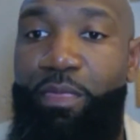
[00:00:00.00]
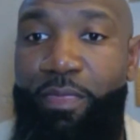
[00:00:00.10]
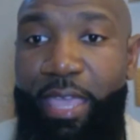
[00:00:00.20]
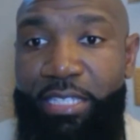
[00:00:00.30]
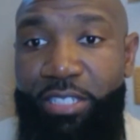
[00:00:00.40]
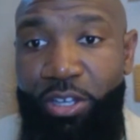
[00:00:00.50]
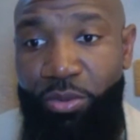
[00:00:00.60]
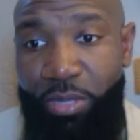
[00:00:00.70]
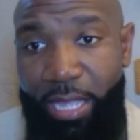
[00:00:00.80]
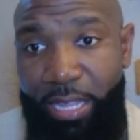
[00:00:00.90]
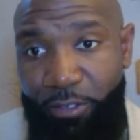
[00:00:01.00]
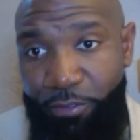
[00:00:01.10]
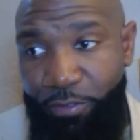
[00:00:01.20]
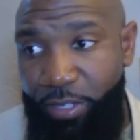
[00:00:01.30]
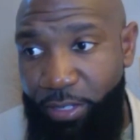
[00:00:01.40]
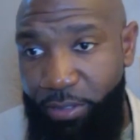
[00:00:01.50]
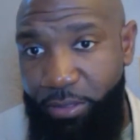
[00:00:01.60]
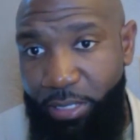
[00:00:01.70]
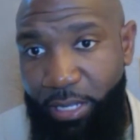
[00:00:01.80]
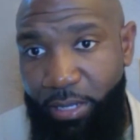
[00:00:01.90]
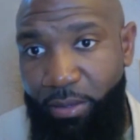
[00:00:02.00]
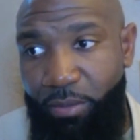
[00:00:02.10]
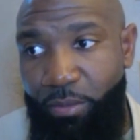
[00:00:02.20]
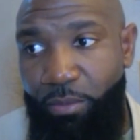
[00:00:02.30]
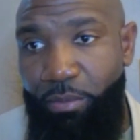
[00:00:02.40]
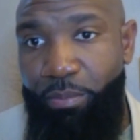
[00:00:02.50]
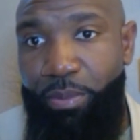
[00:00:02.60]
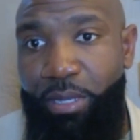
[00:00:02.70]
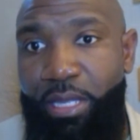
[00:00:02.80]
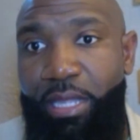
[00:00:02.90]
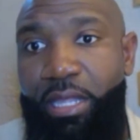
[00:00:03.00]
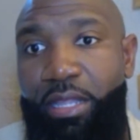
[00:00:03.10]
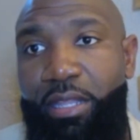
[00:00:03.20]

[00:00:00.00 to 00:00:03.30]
that's okay to feel that, but